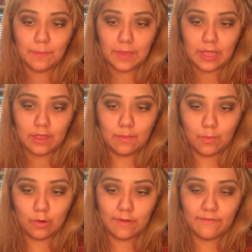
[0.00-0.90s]
picking up
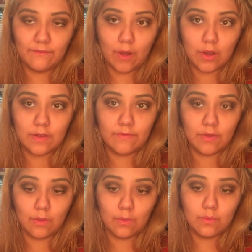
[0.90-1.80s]
more of Fond of
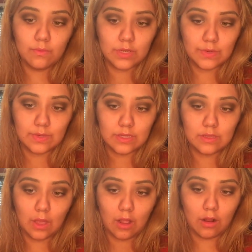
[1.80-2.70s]
You, which was
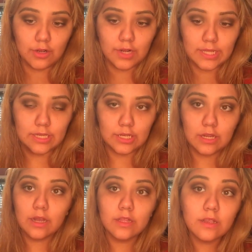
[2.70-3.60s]
our transition
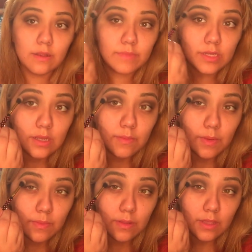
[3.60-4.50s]
color, and I'm just going to be
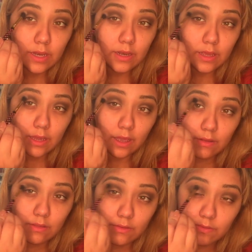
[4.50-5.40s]
blending
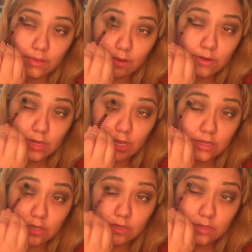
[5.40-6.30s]
out those harsh
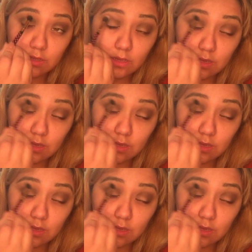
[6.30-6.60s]
edges.